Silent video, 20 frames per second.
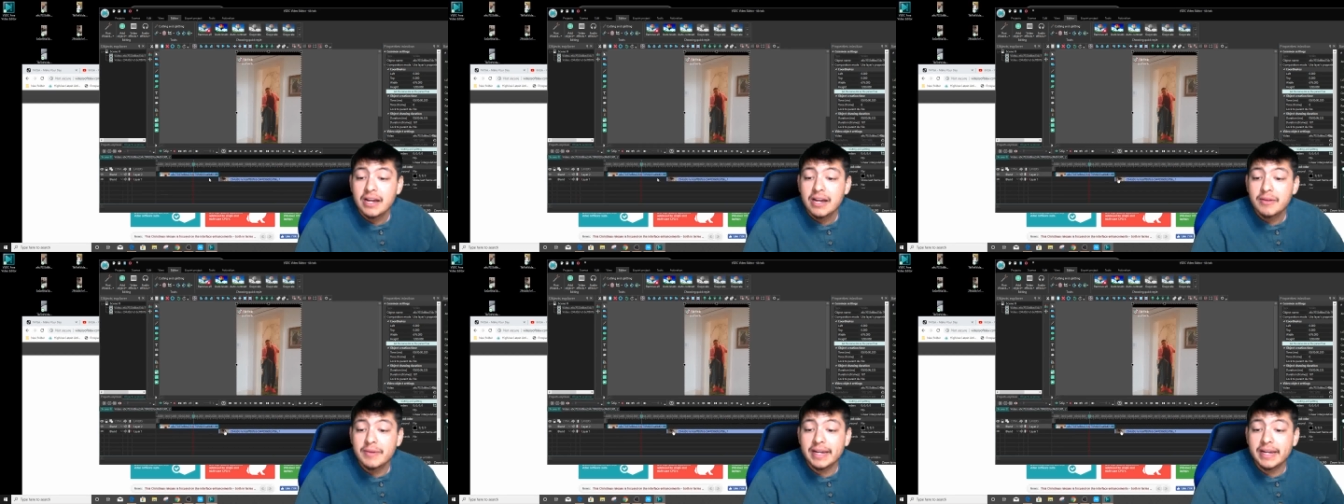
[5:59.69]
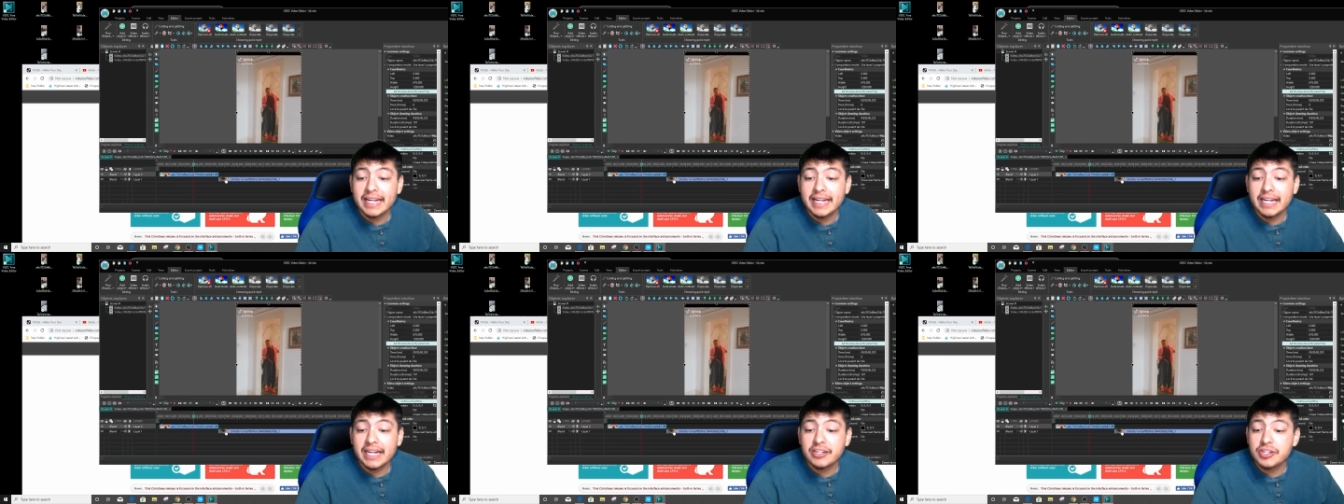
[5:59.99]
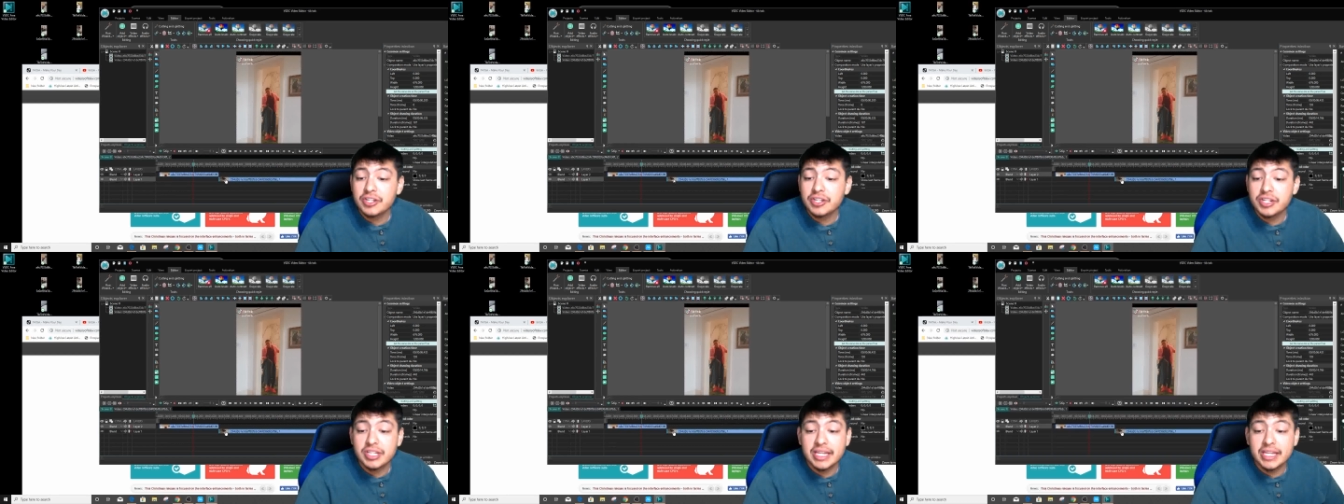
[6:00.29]
we can
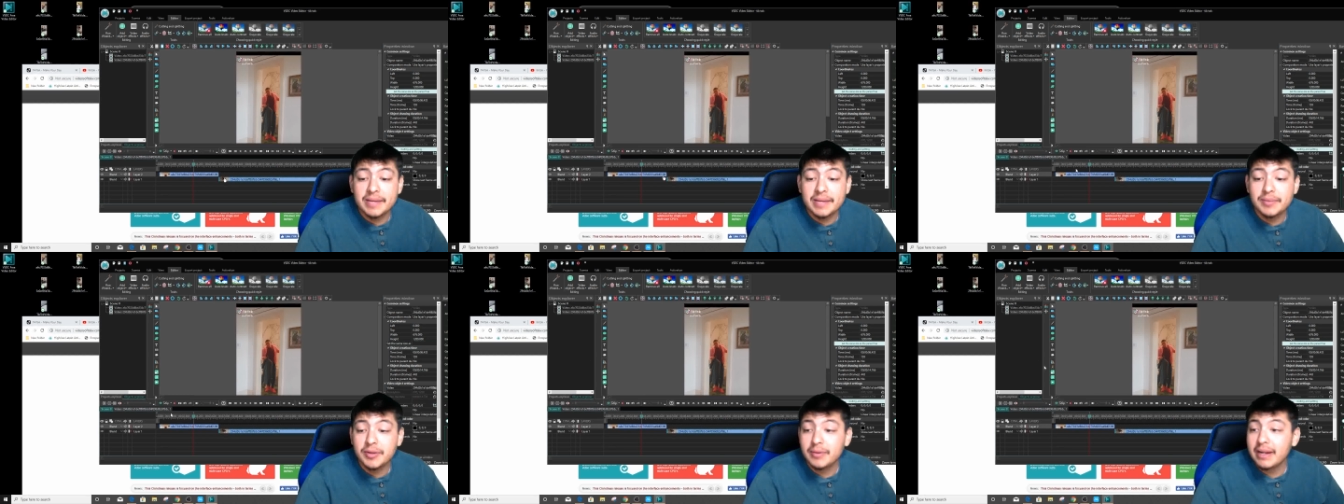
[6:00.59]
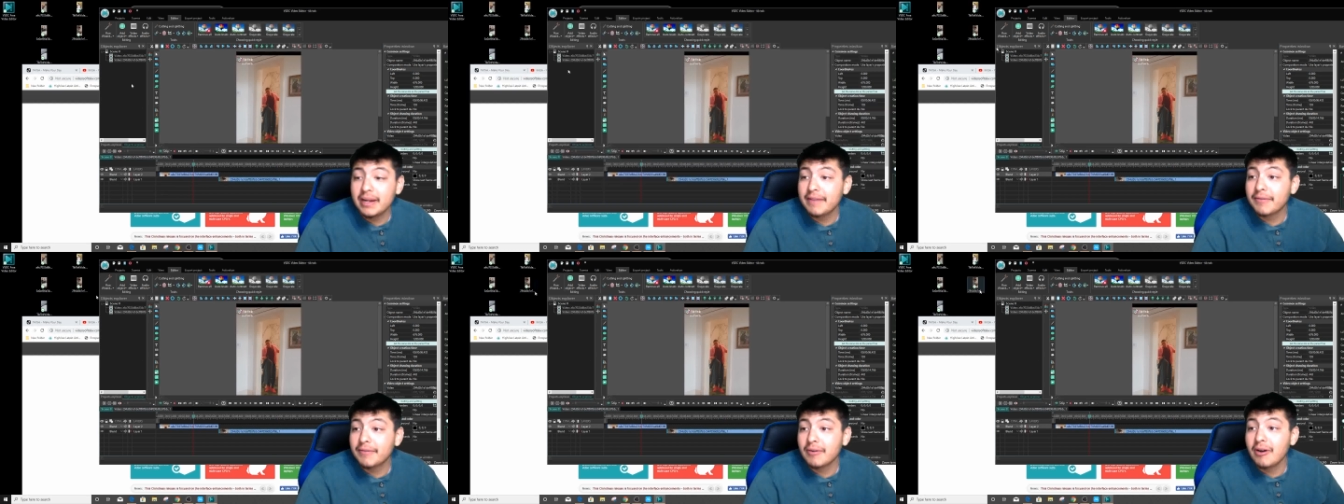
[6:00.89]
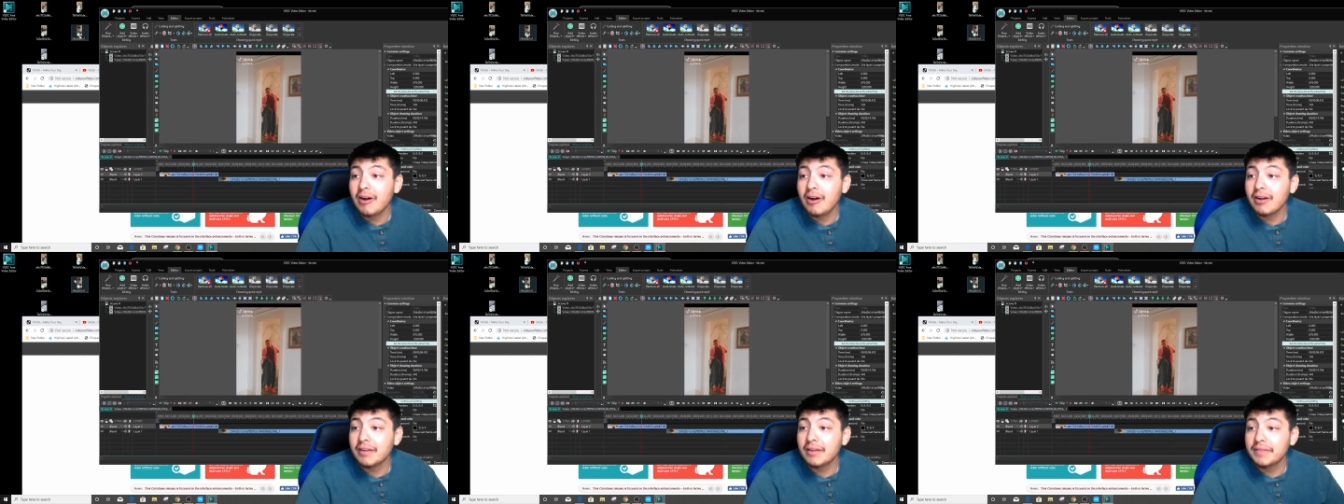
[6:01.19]
actually just keep doing that for
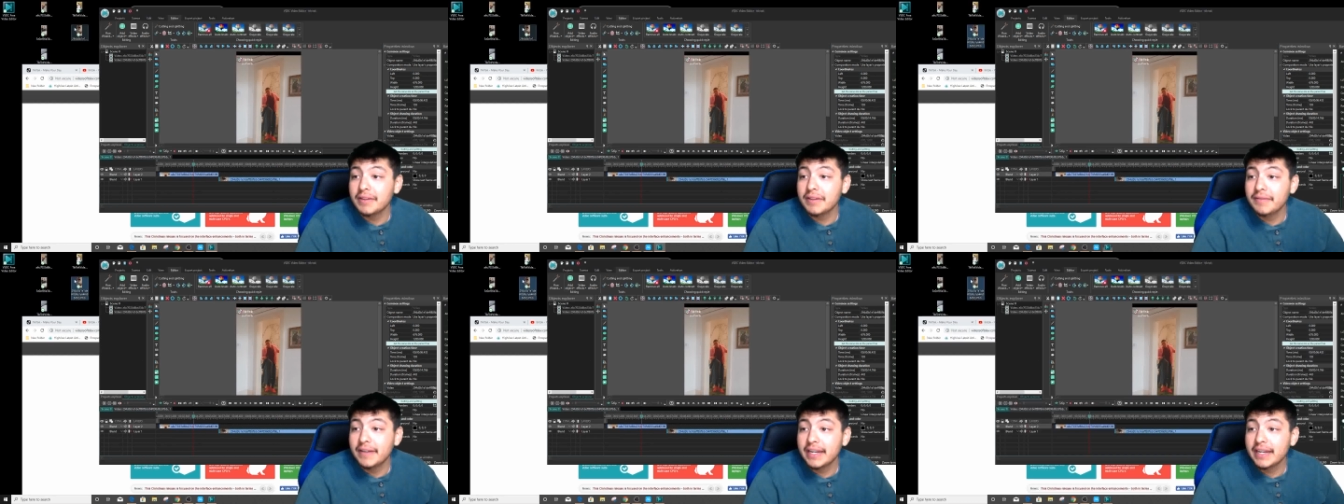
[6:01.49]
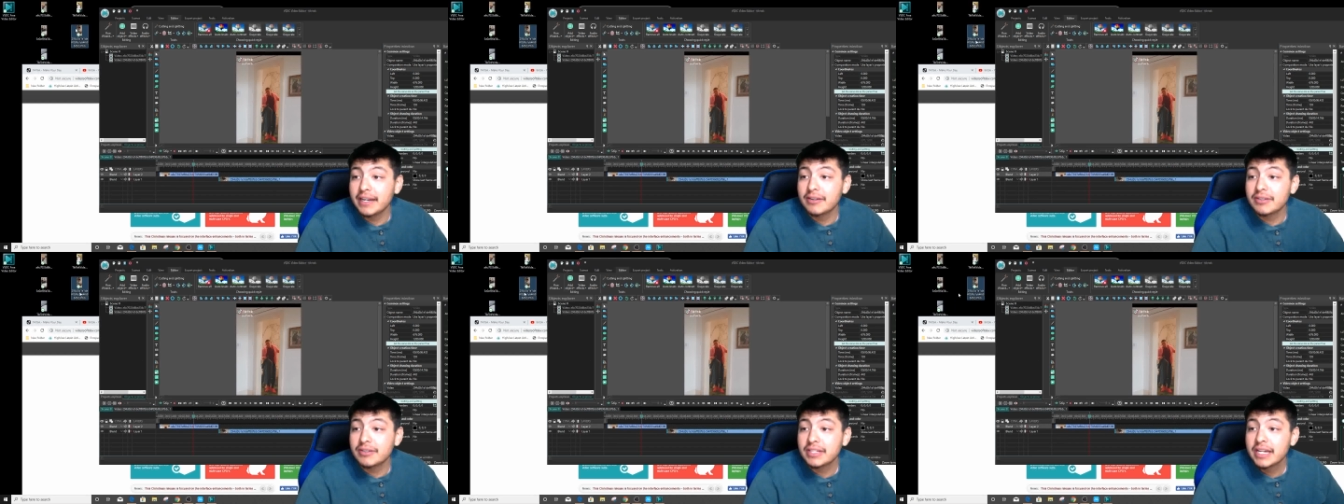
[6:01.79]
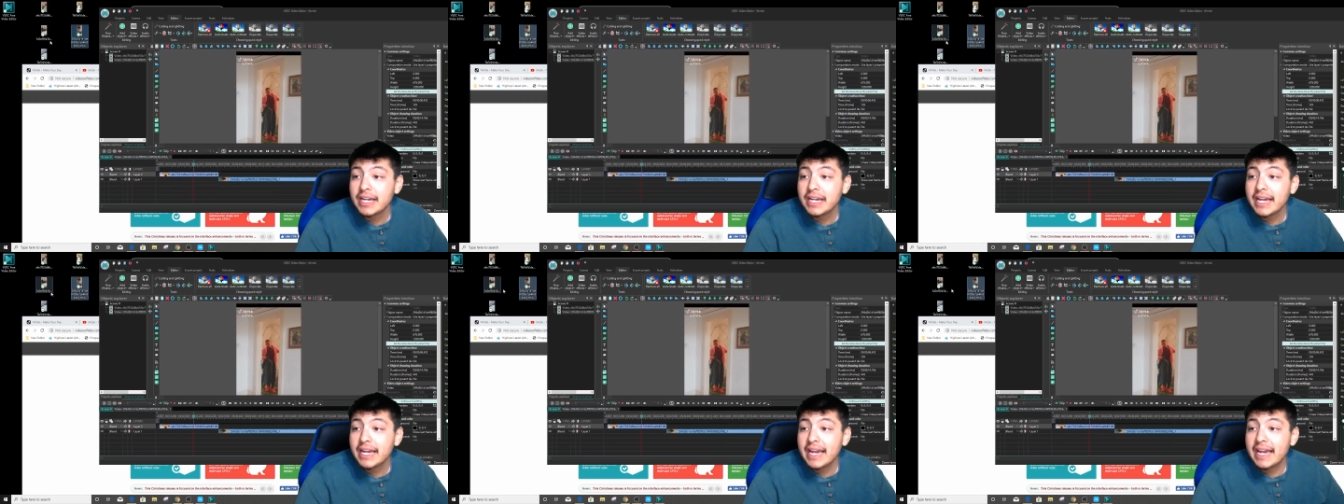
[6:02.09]
all of the videos.
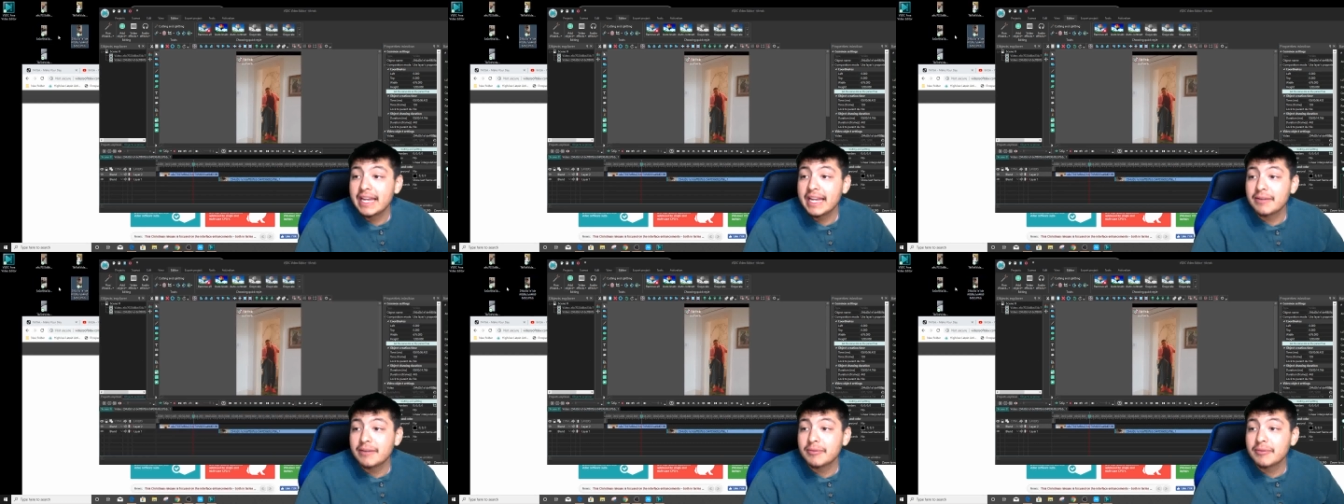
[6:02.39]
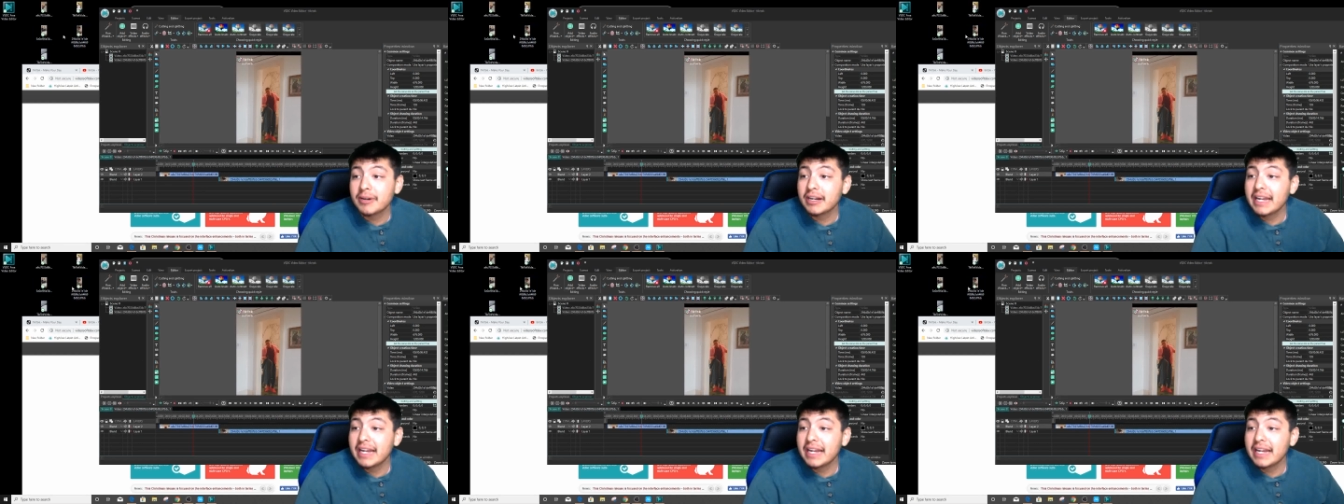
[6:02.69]
And then we're going to